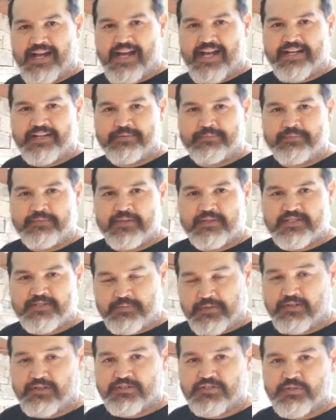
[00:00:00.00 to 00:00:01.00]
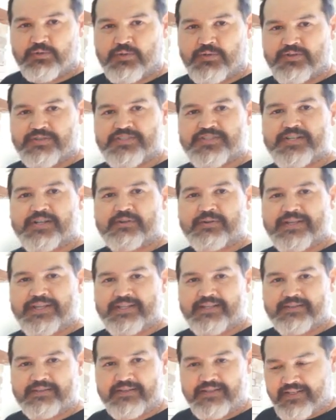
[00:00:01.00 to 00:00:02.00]
item, smaller door, so
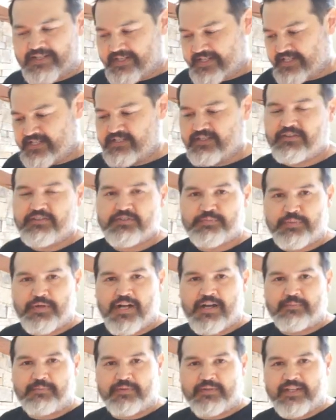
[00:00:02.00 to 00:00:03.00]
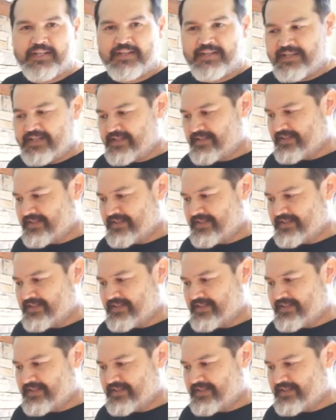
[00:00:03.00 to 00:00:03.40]
it, it closed properly.